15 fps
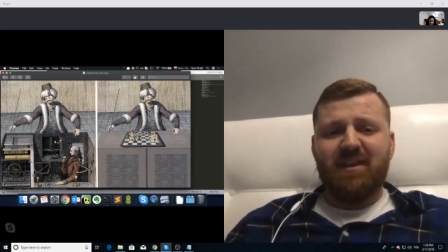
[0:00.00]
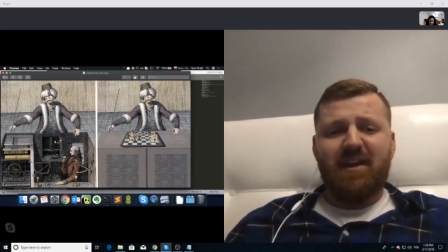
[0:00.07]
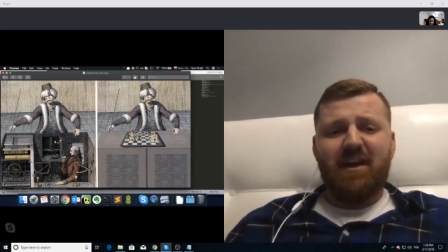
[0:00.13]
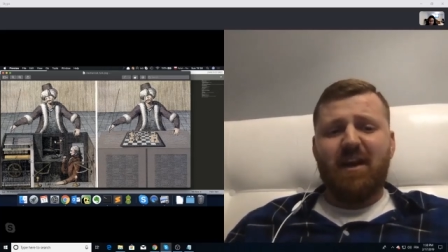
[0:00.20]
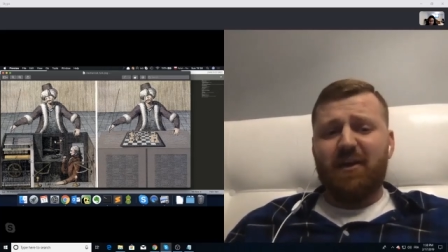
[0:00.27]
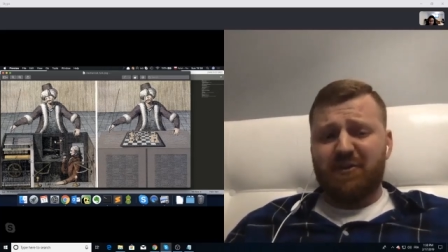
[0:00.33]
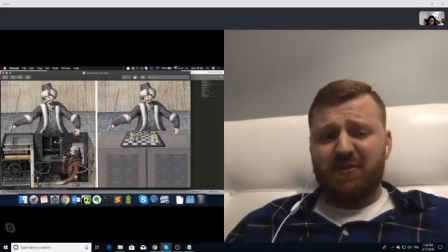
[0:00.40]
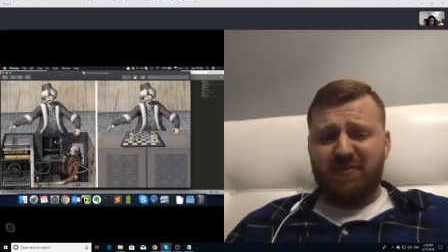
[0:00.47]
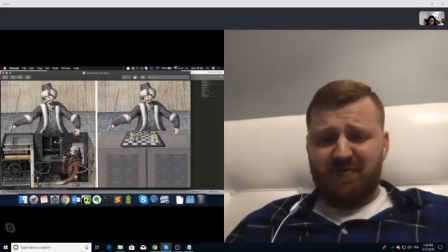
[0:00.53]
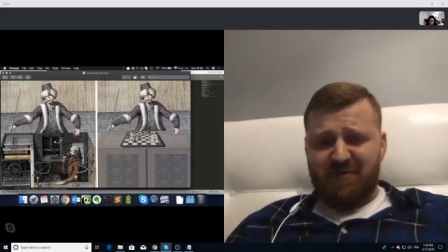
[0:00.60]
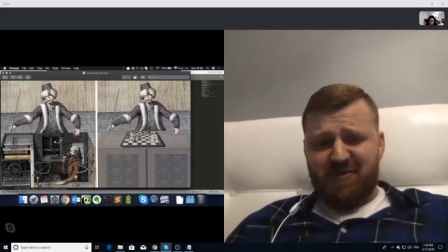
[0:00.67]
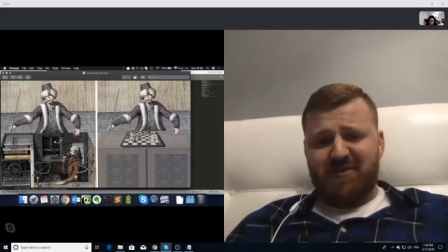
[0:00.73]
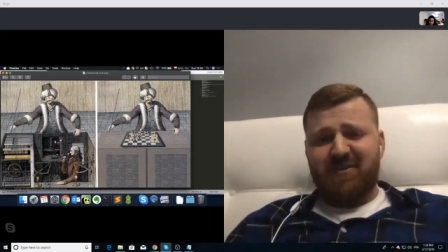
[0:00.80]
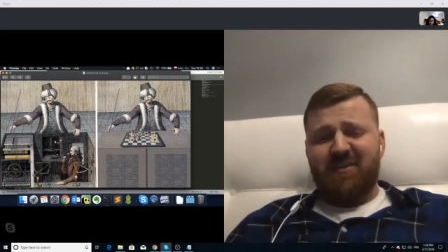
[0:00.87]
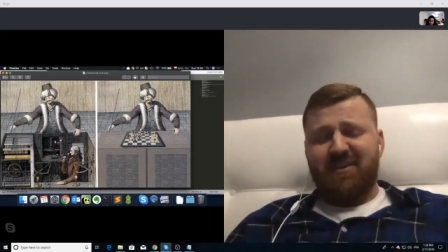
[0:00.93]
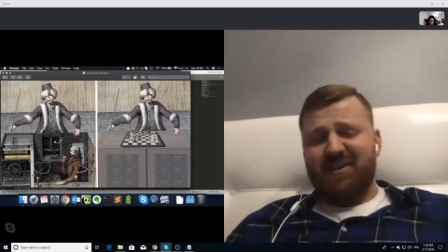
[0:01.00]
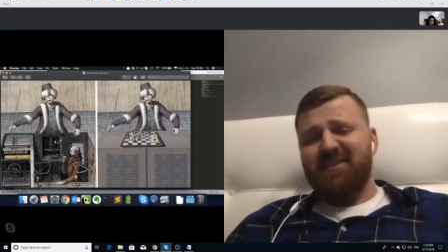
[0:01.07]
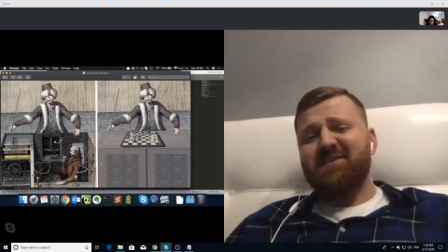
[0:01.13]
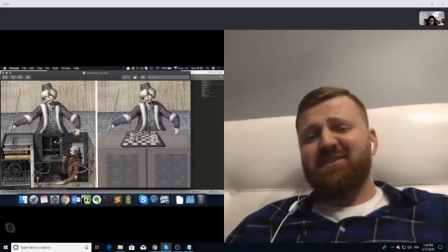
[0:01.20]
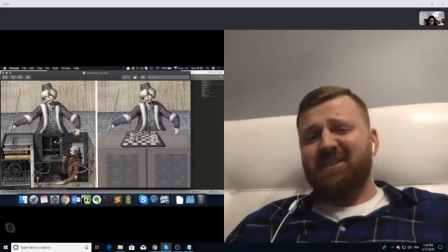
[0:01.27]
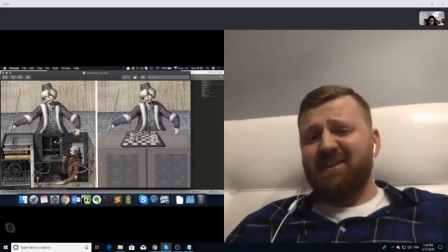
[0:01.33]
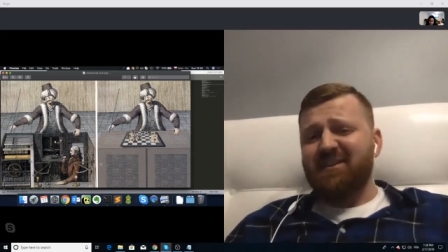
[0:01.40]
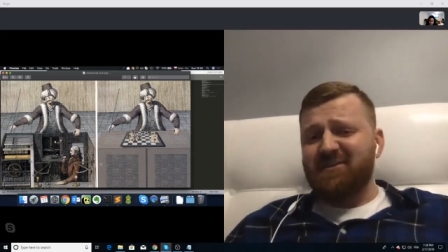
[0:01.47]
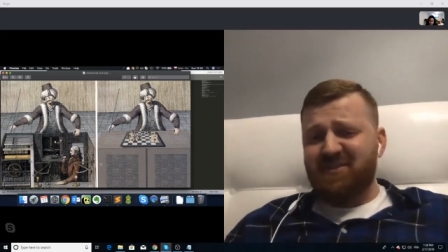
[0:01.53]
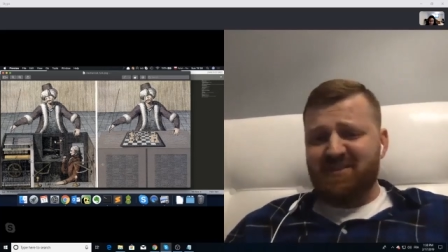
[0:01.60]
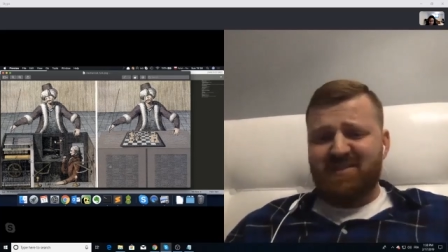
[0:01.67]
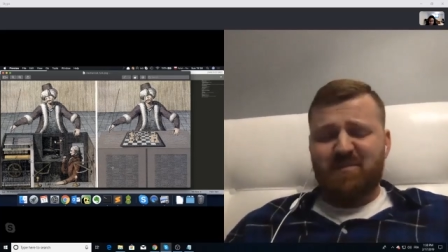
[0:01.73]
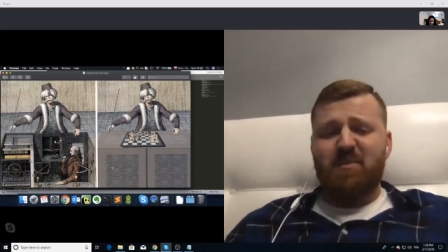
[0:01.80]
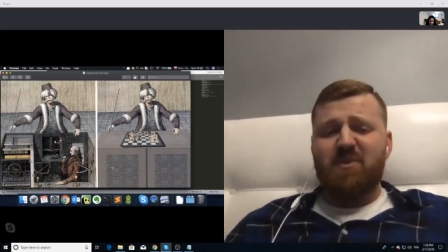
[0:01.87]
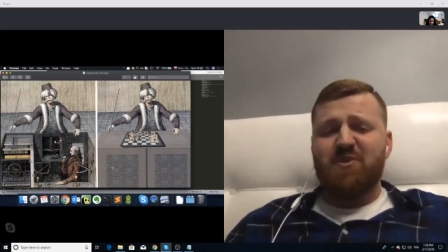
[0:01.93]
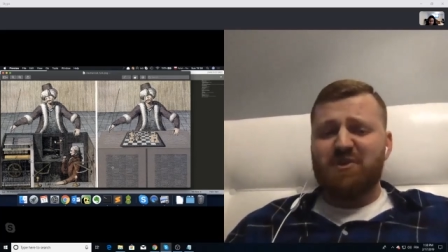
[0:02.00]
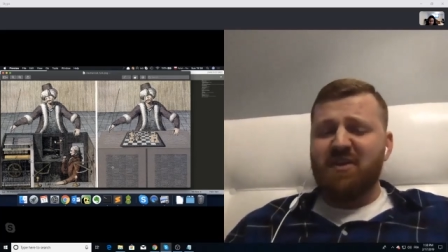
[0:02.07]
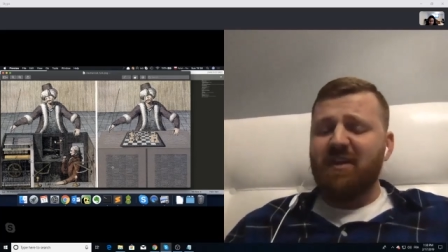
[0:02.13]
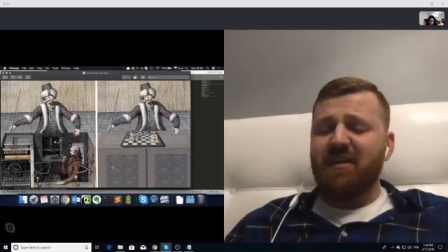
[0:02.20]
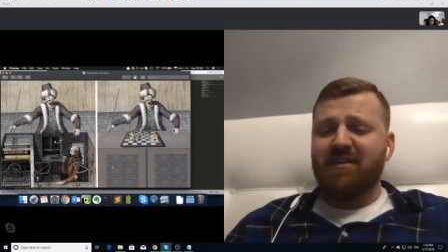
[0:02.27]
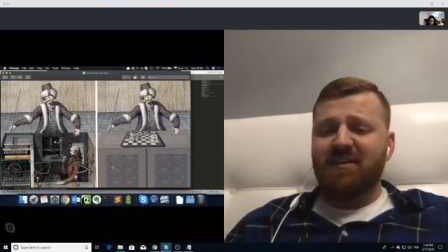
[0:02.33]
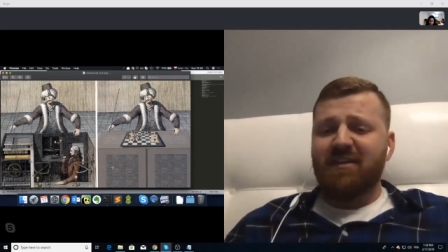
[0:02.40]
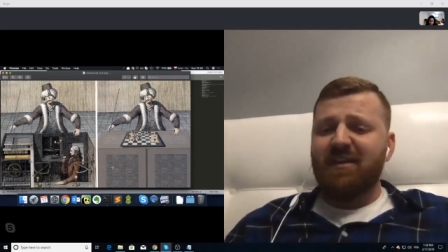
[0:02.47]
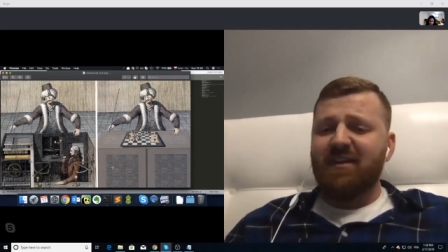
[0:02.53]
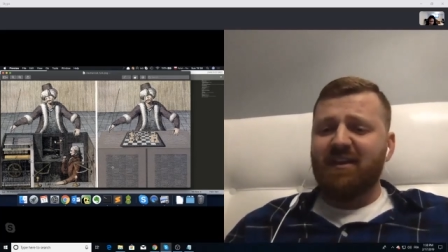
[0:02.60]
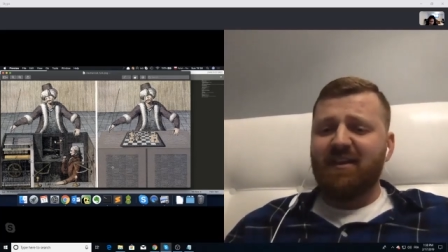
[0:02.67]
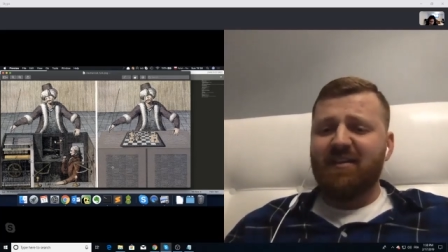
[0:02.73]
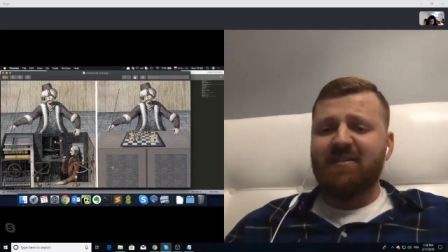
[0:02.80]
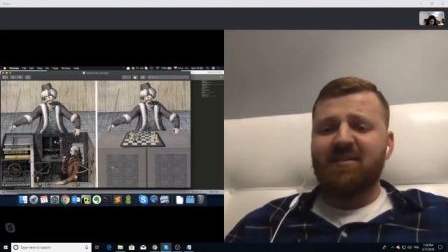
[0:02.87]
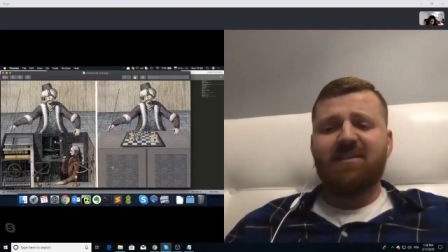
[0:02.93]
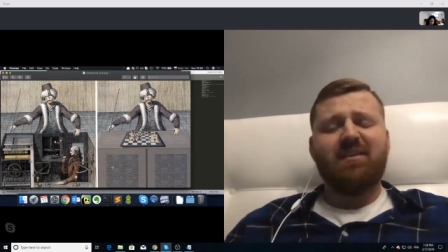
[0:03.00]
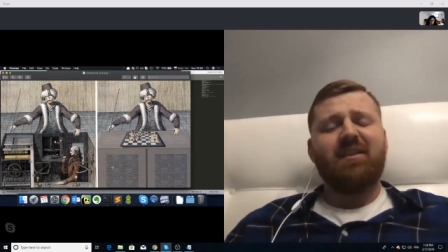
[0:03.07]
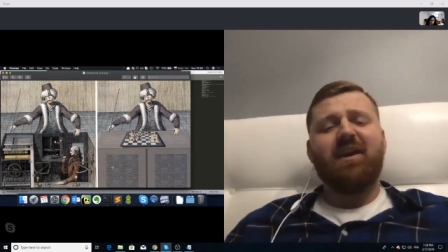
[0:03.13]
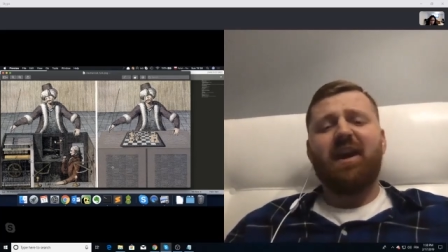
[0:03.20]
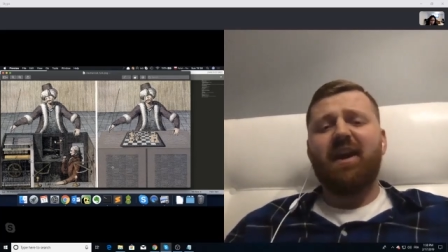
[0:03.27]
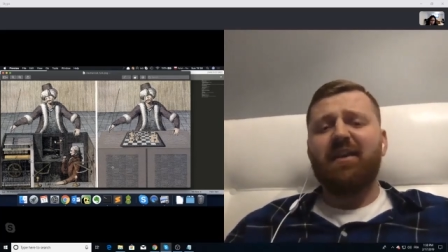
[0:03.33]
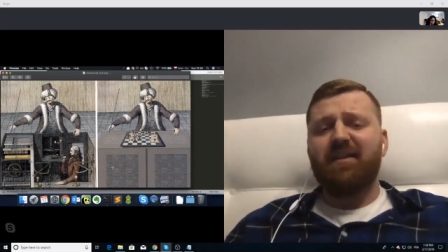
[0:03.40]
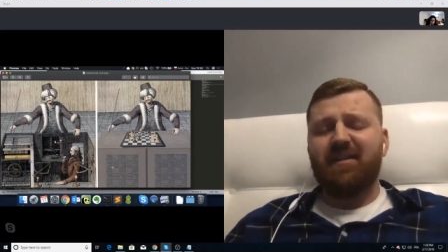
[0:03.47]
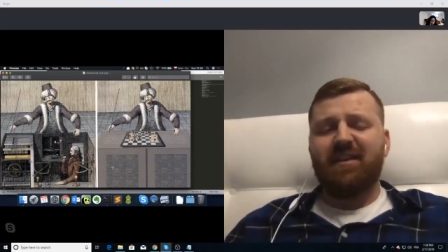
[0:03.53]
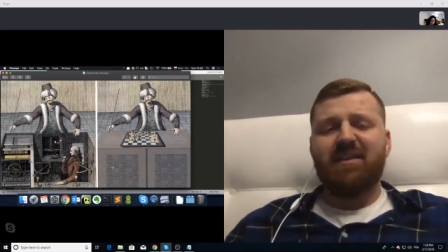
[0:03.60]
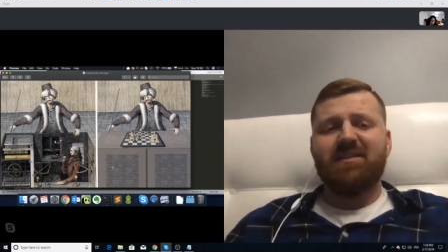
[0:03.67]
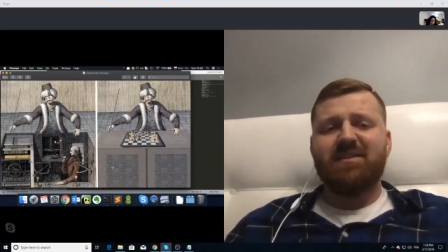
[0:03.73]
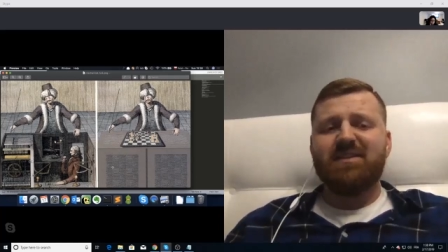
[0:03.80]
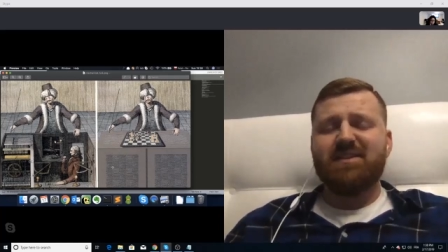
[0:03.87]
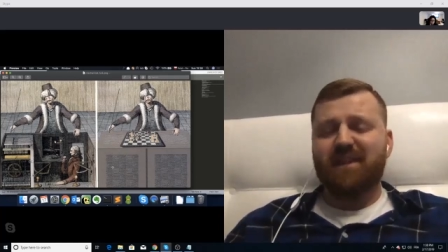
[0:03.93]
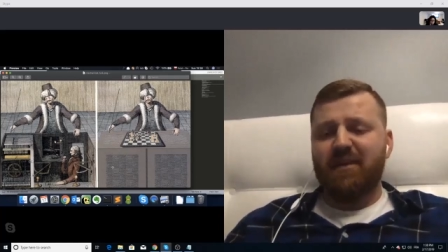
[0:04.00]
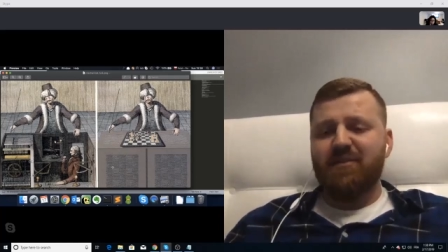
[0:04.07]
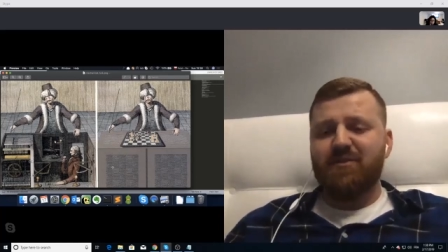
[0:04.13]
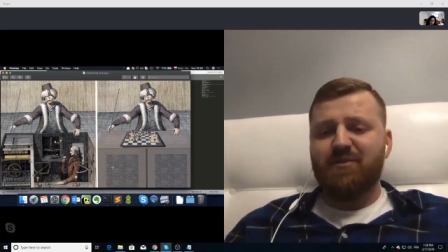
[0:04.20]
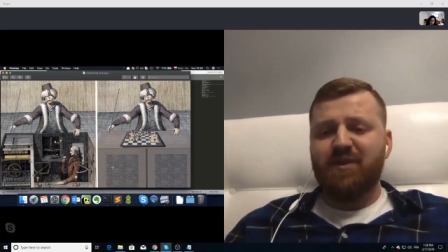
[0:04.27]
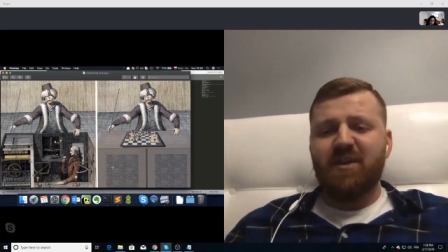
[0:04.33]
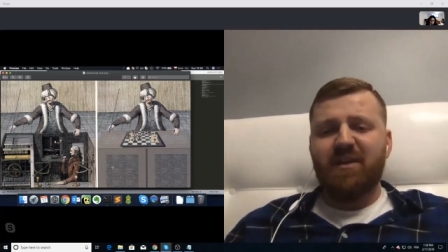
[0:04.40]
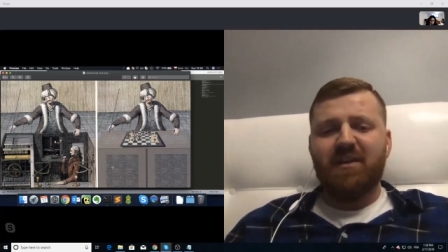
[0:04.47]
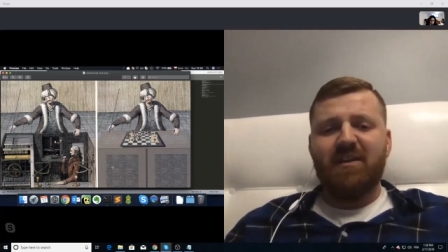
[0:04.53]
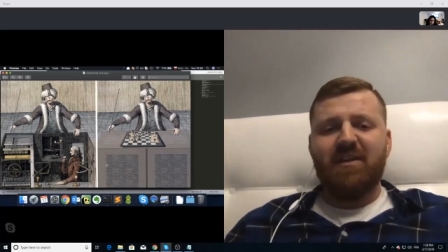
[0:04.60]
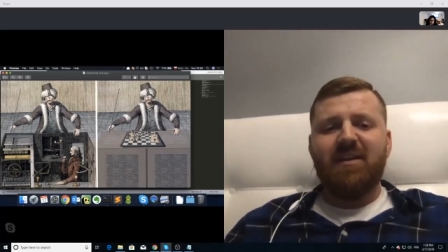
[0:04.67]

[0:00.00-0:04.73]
artificial intelligence machine in 18th century.